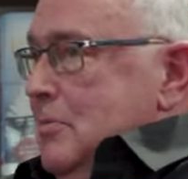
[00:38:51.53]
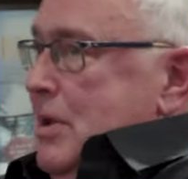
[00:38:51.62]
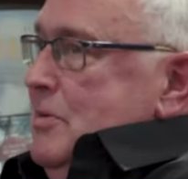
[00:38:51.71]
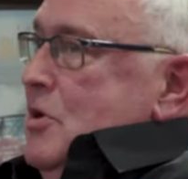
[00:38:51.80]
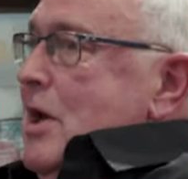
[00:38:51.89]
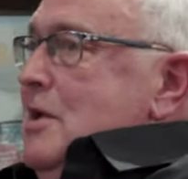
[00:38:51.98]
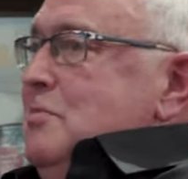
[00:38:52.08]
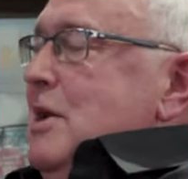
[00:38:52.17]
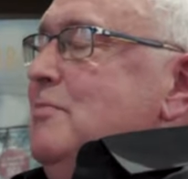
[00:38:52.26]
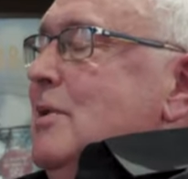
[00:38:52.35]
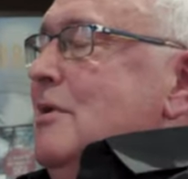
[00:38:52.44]
great
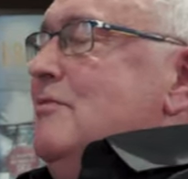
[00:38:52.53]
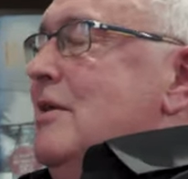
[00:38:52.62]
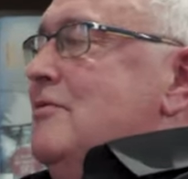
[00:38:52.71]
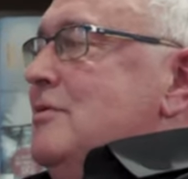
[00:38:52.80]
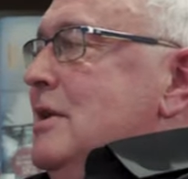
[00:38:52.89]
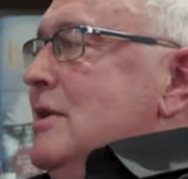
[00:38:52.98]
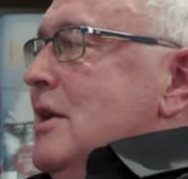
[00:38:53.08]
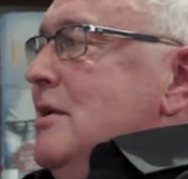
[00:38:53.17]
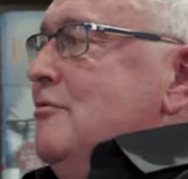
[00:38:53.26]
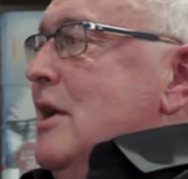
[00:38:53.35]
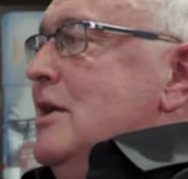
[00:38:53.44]
people of every
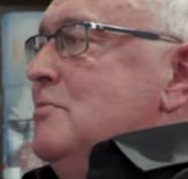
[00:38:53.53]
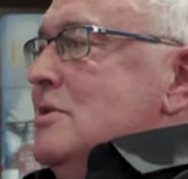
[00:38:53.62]
faith,